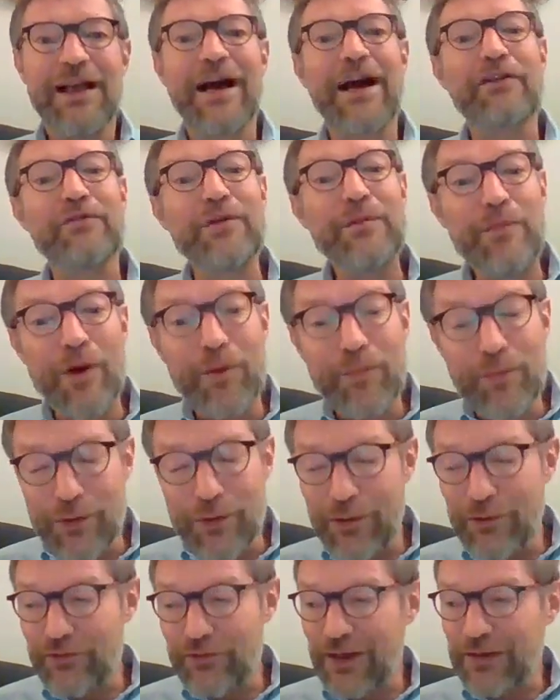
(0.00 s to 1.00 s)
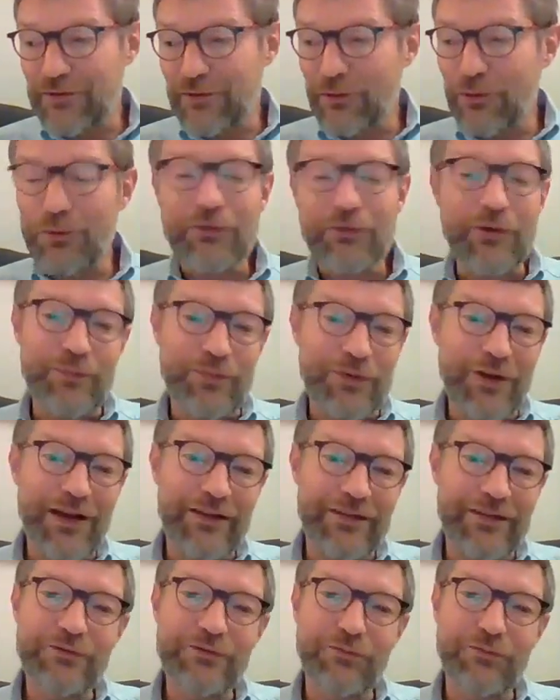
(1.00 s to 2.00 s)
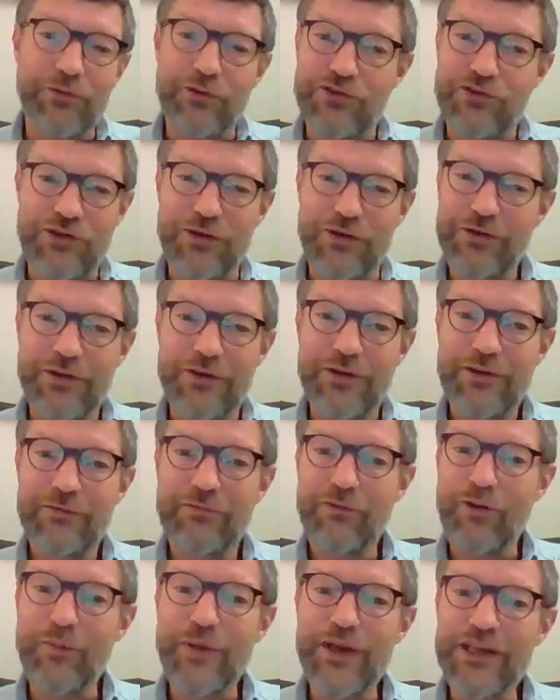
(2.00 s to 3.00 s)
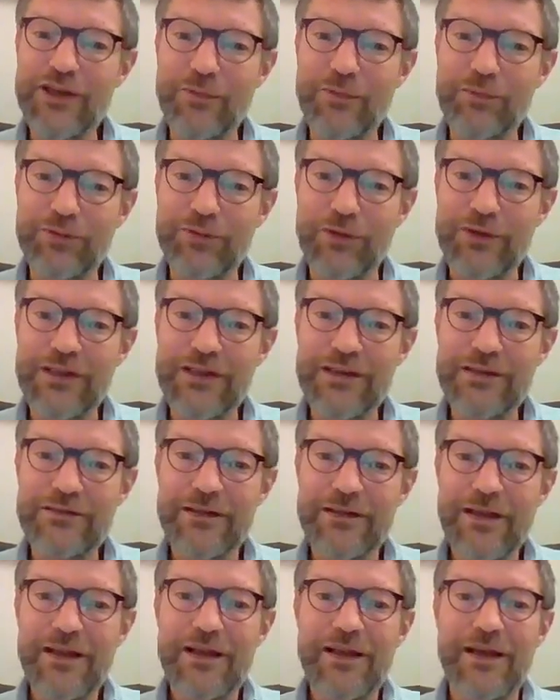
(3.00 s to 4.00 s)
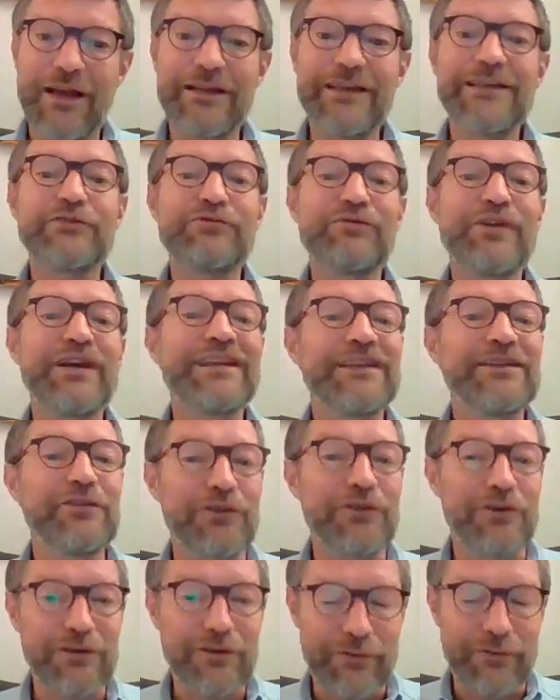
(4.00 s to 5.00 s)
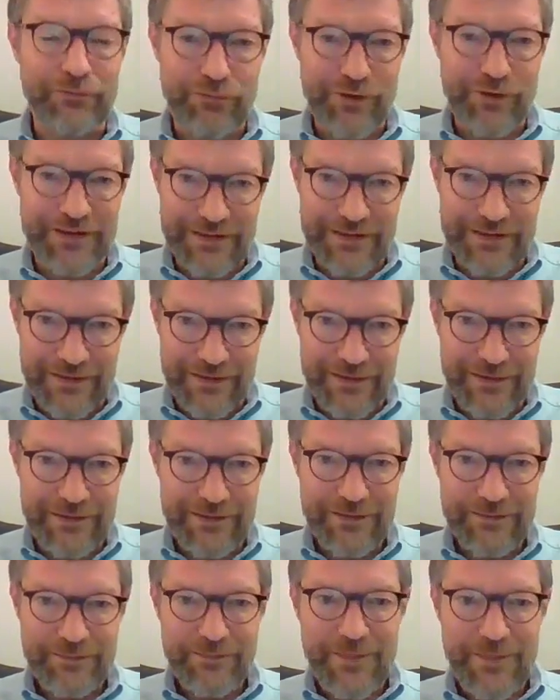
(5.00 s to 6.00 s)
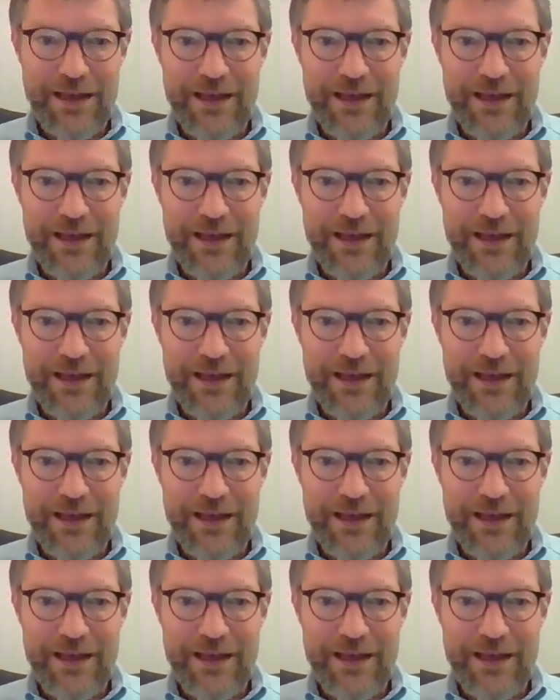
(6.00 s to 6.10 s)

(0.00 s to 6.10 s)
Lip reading: I remember that, no surprise, it was a shock for many employees, and it created a lot of resistance.